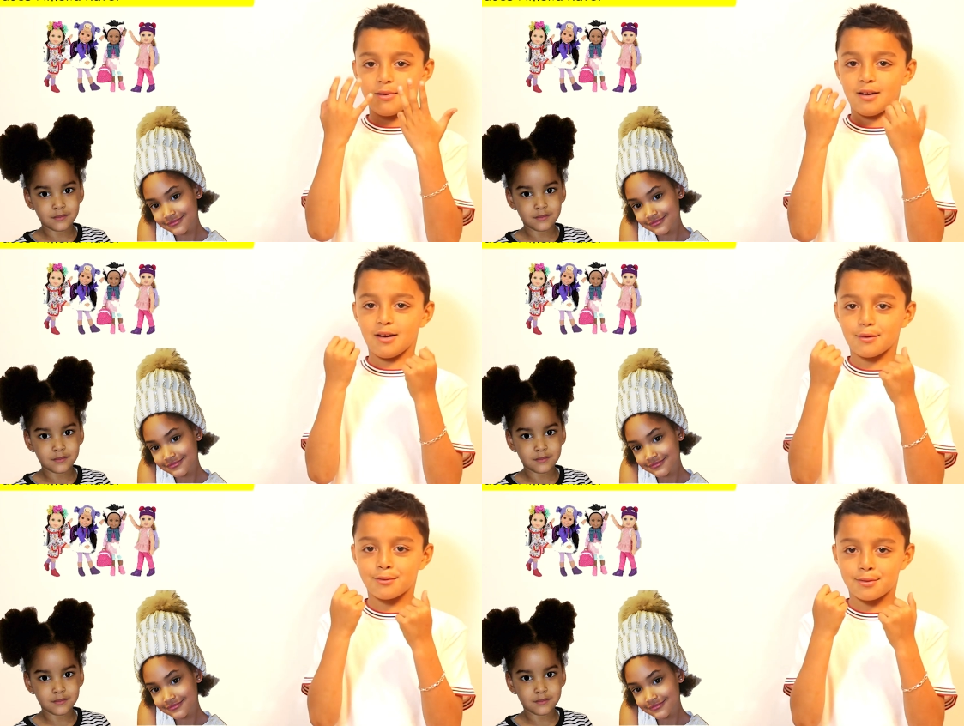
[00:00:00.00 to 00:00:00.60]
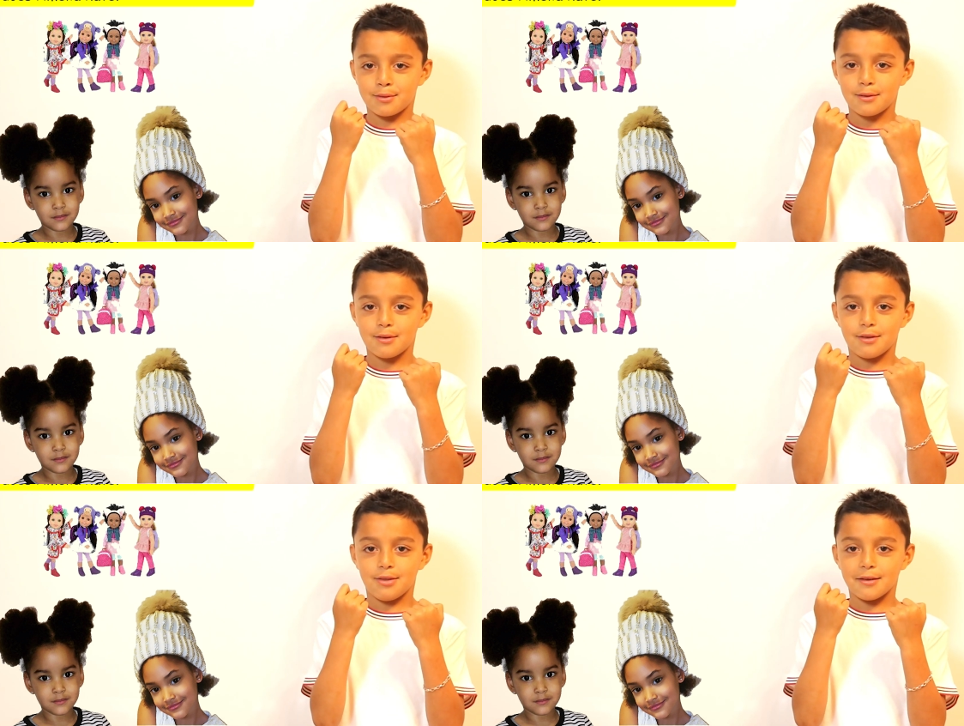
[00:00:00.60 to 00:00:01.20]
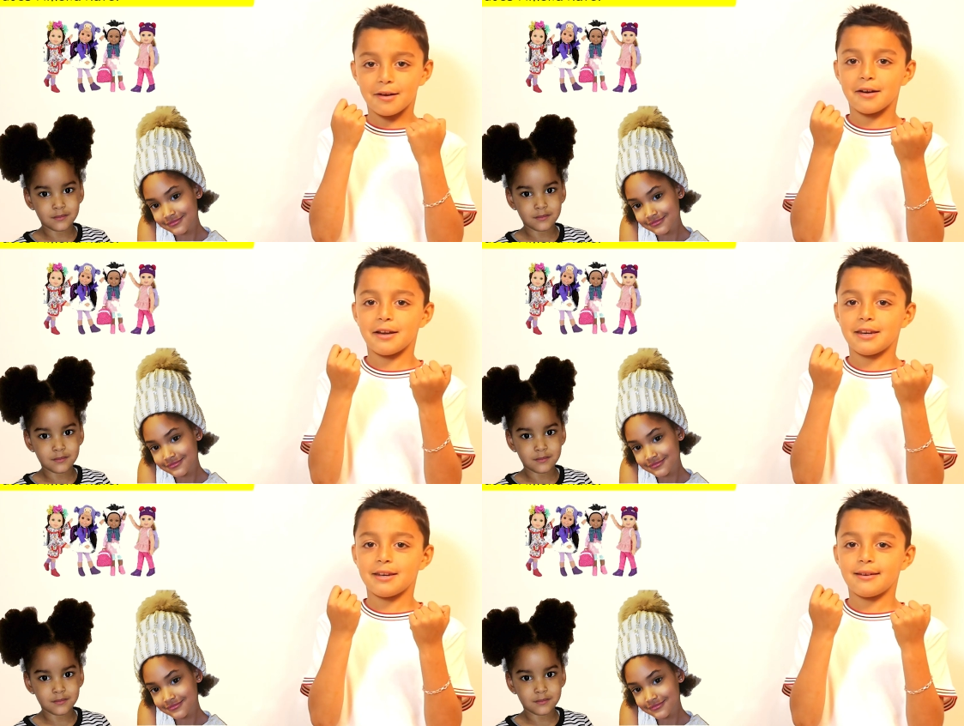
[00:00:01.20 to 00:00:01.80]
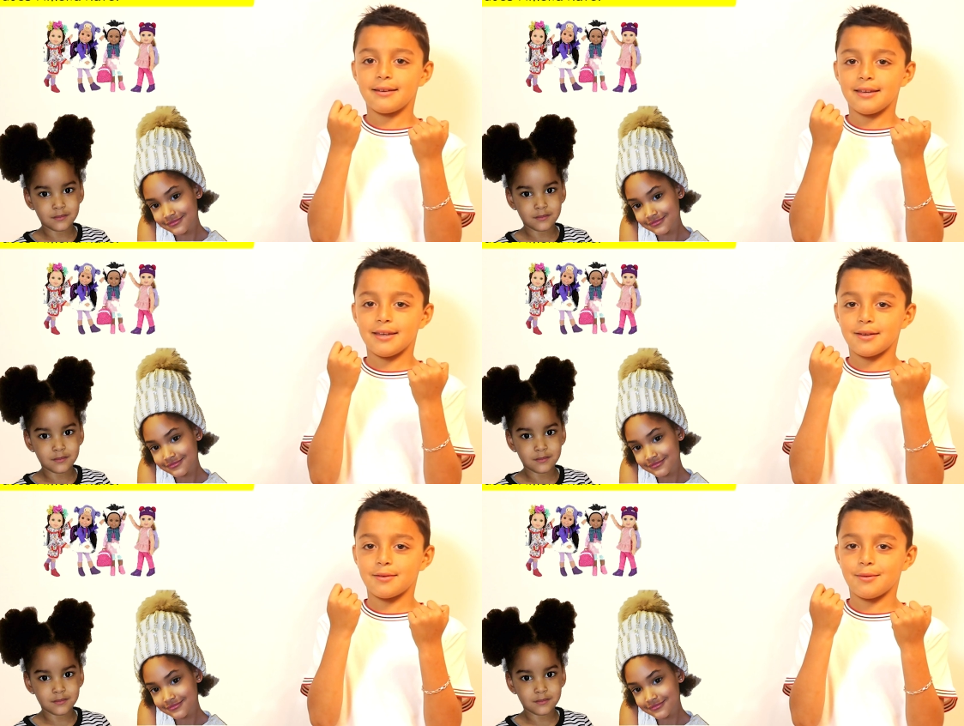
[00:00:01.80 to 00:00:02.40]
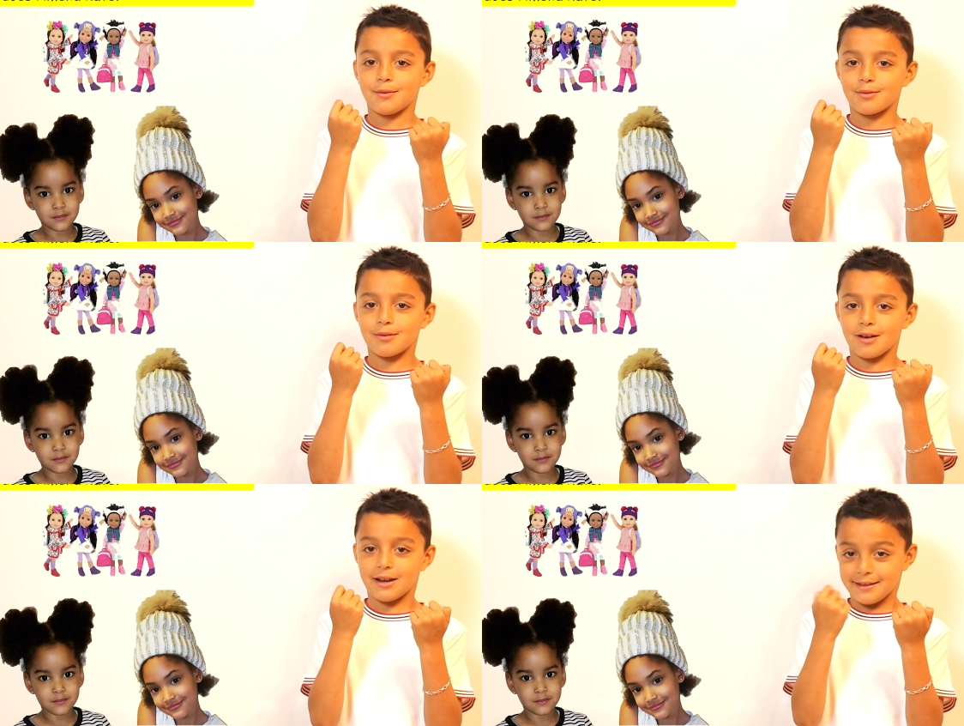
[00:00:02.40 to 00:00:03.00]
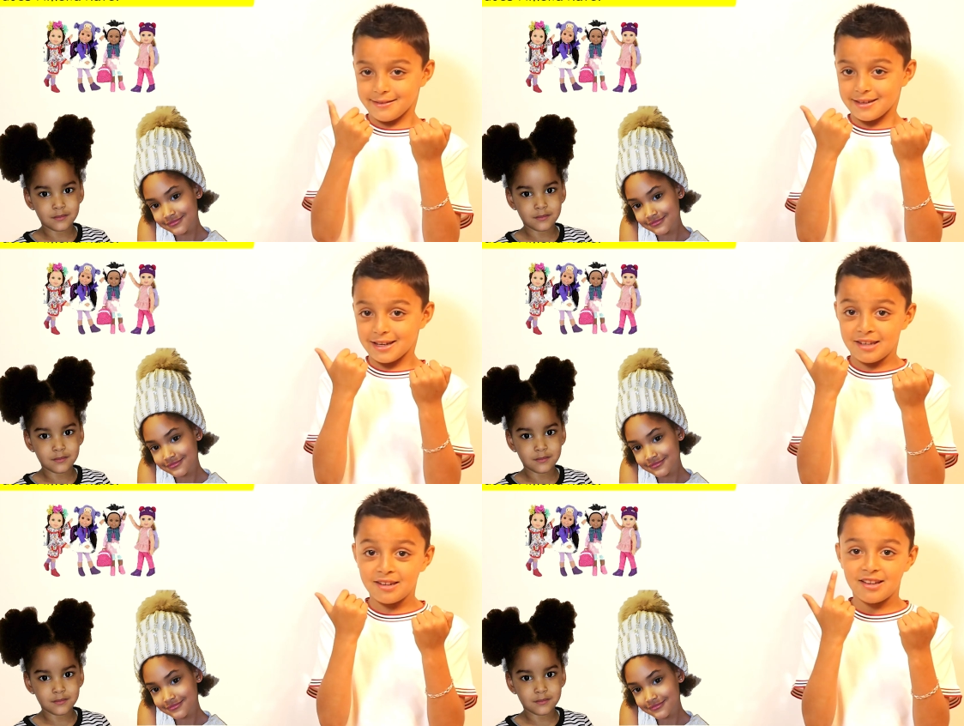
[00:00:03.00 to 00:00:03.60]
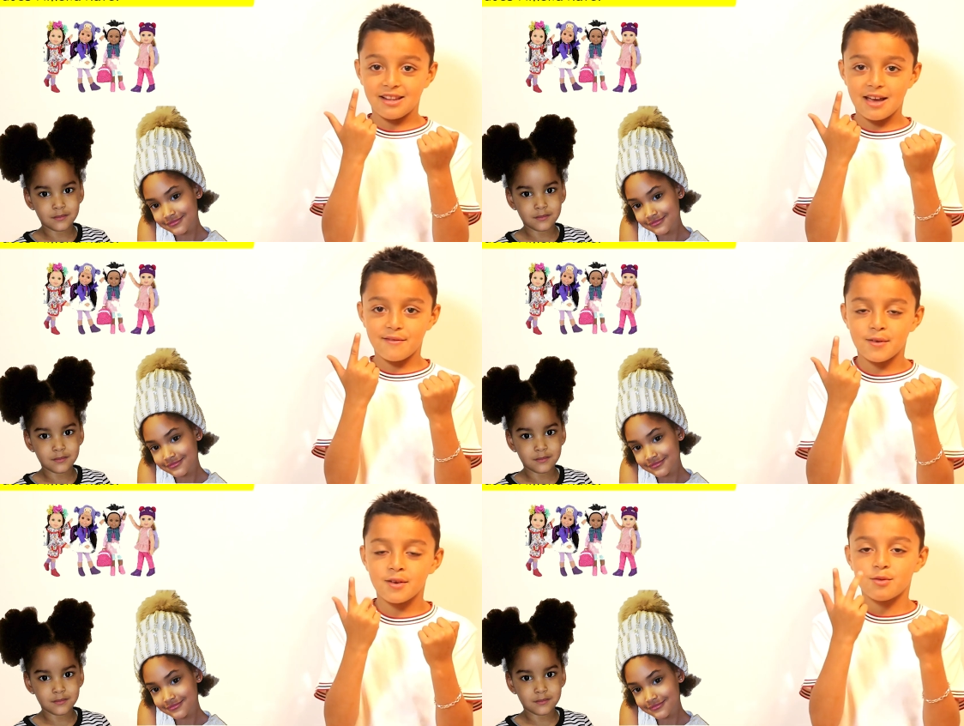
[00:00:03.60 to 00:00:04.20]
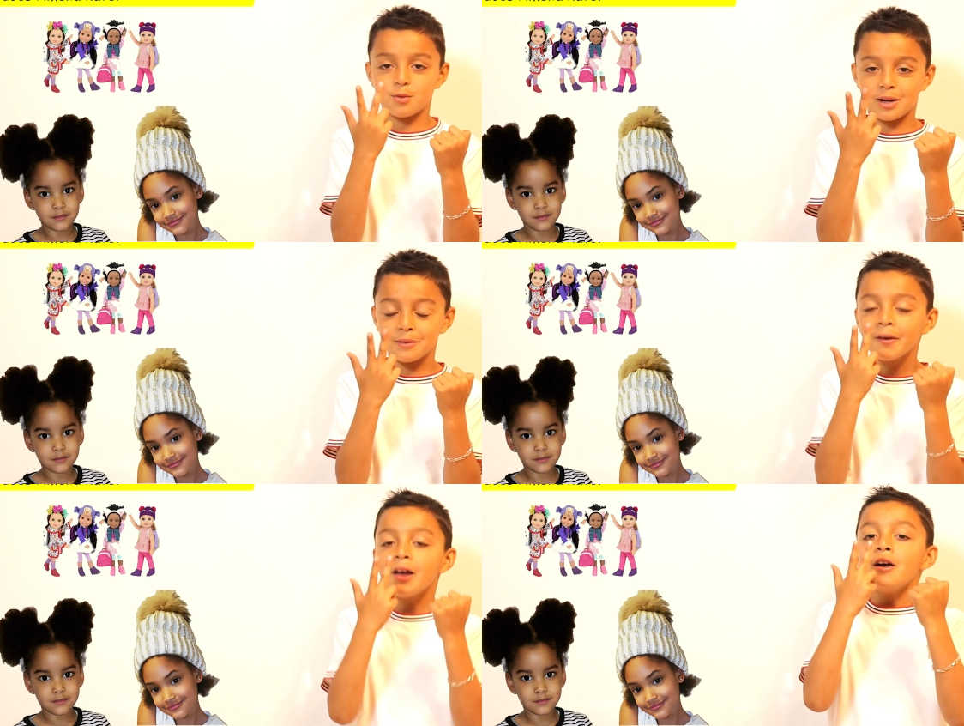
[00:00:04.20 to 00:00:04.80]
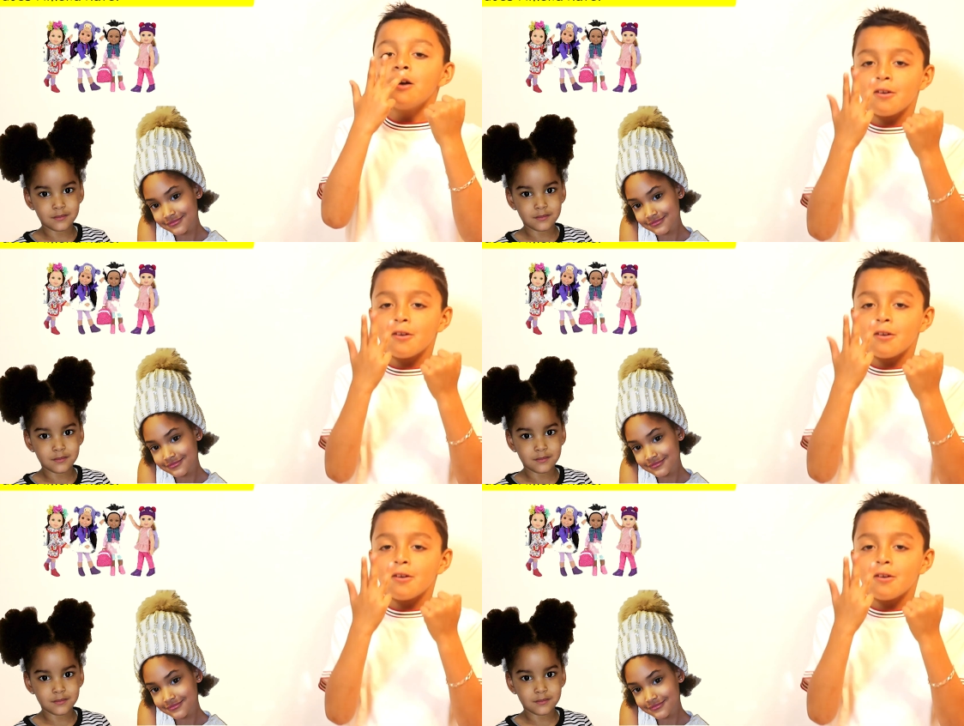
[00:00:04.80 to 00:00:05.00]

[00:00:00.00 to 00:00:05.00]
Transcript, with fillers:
Speaker 1: plus 9 equals 9, 10, 11, 12,